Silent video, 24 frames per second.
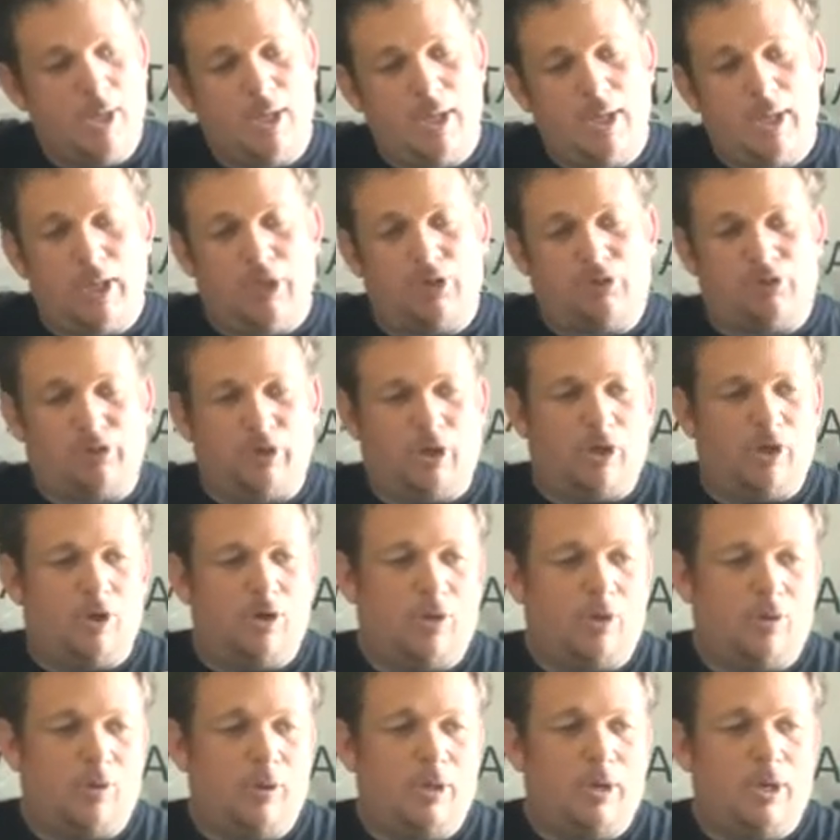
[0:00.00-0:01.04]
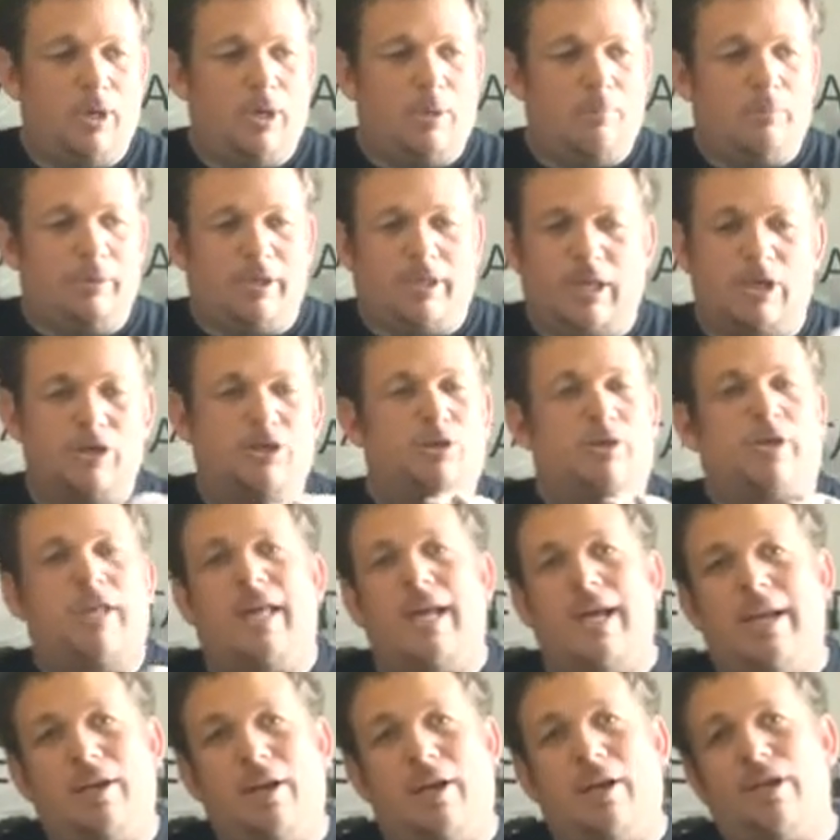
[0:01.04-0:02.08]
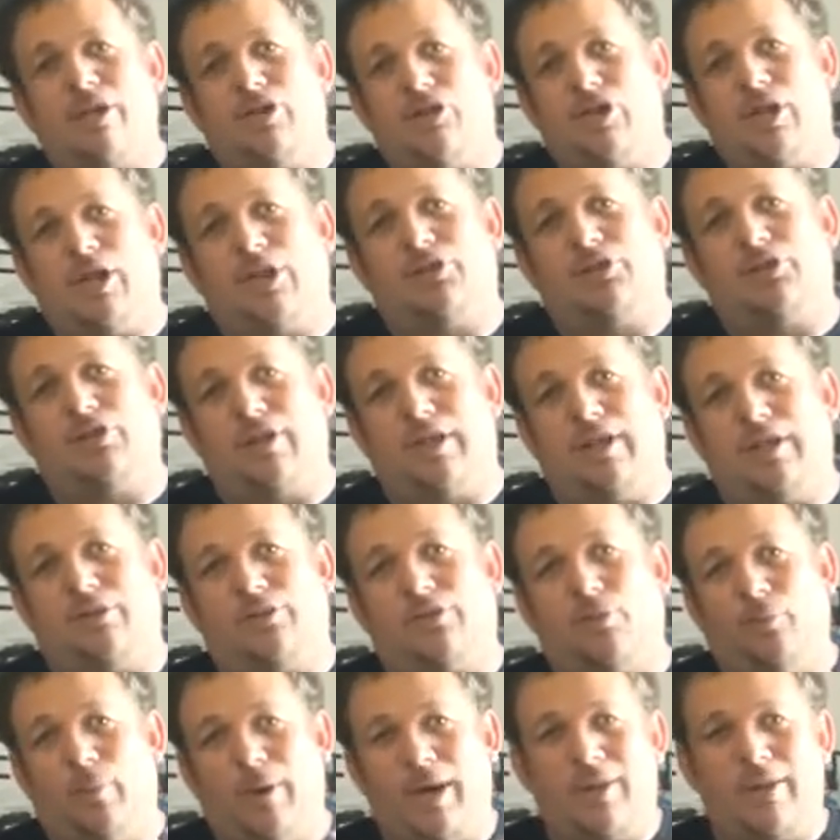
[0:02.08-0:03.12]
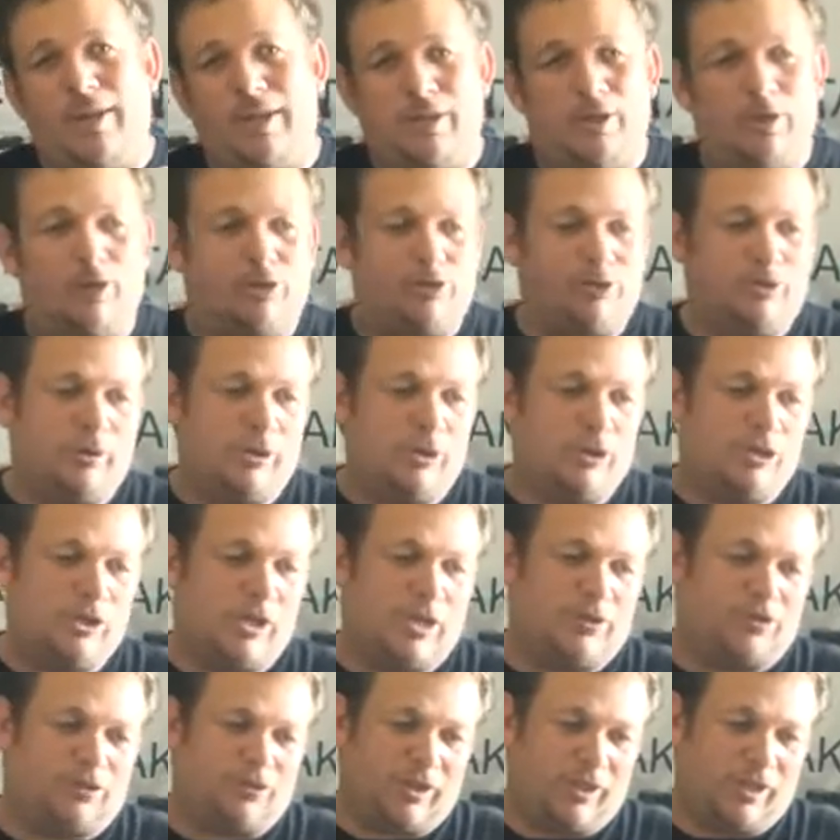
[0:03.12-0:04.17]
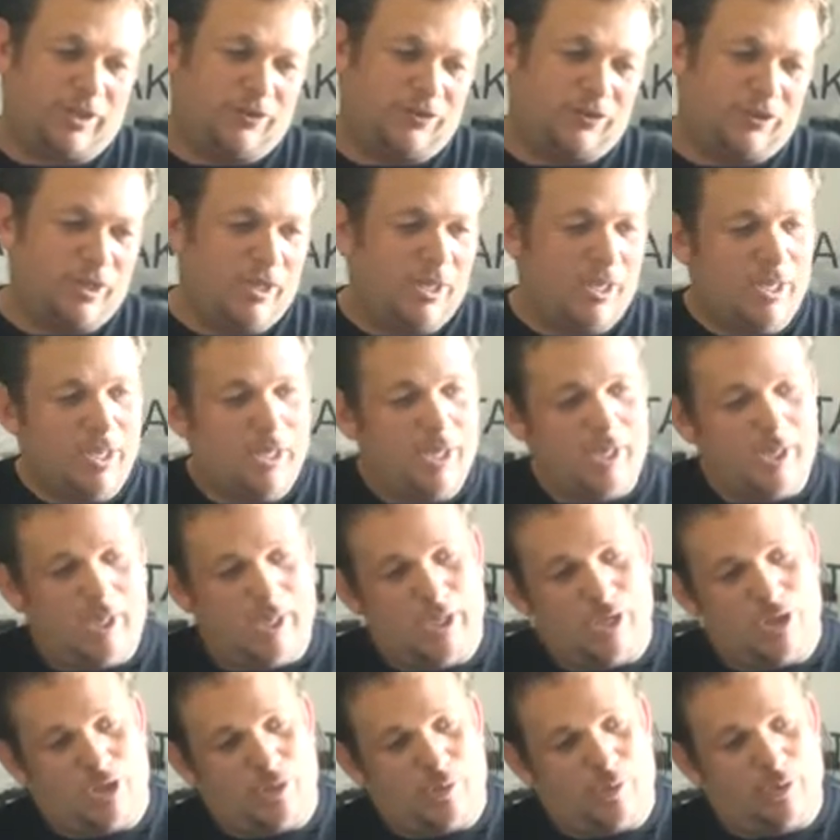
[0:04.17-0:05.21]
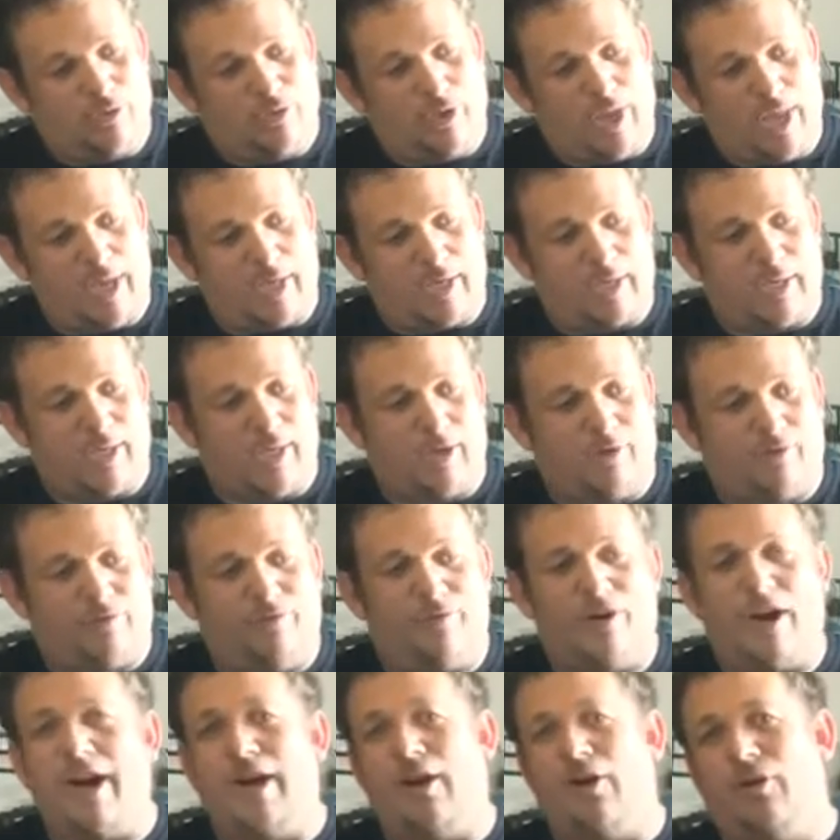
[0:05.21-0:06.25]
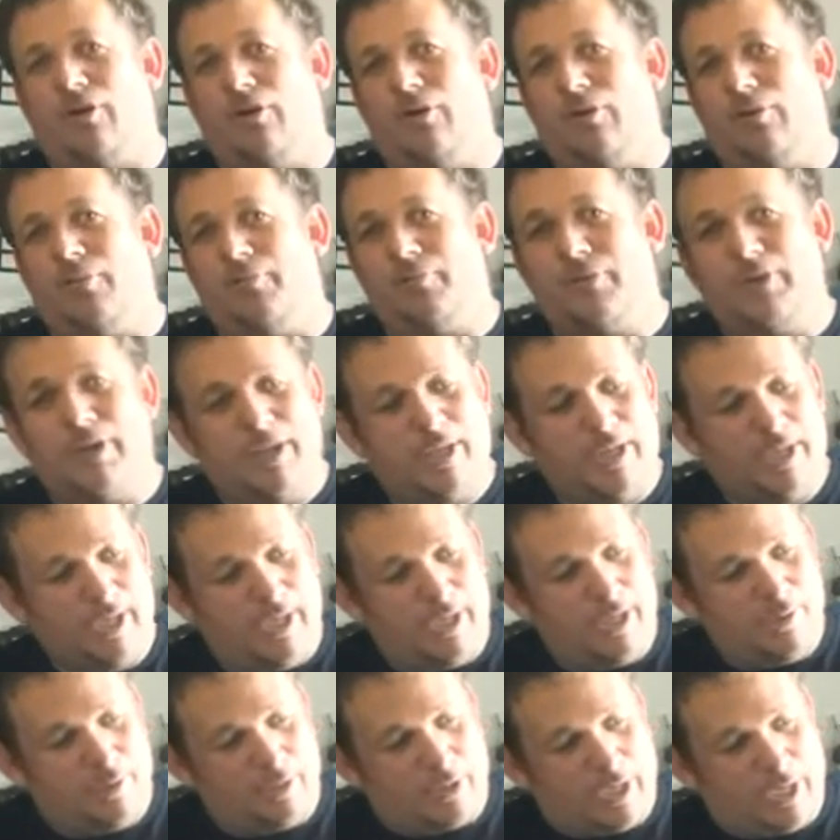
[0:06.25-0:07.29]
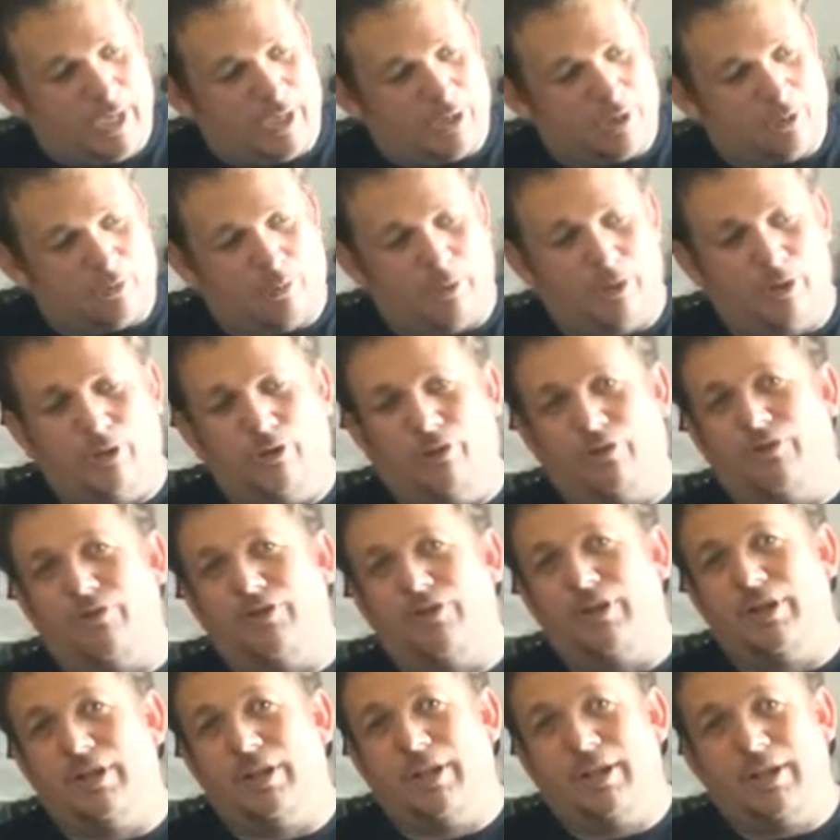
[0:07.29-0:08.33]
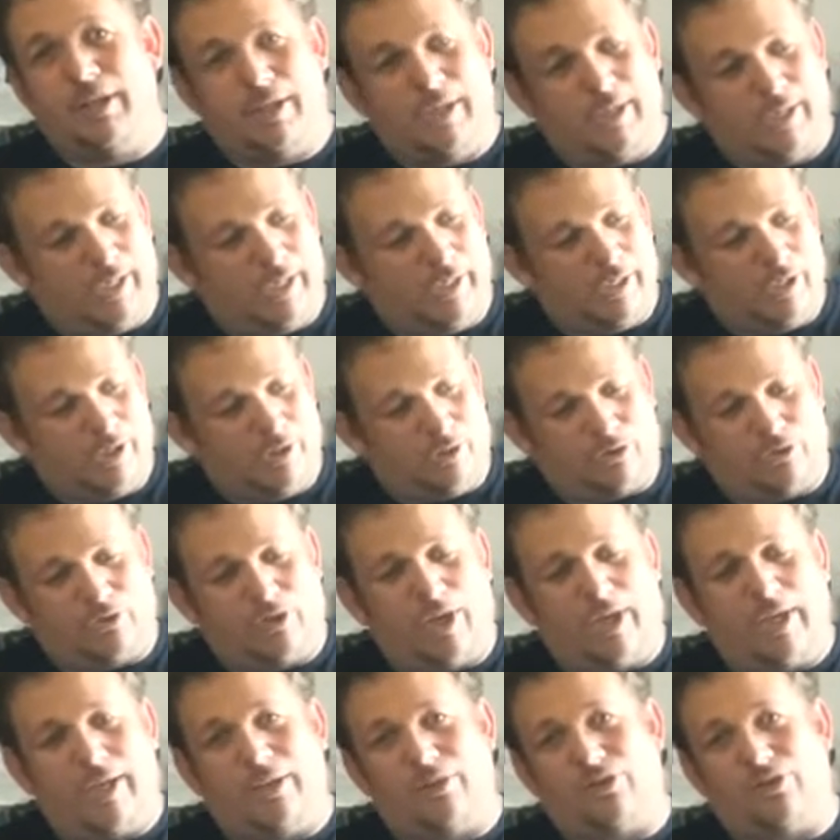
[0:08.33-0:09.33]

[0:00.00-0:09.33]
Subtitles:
So because you cannot adjust these, the way they used to adjust these is you would take a file and you would cut a groove into your sight,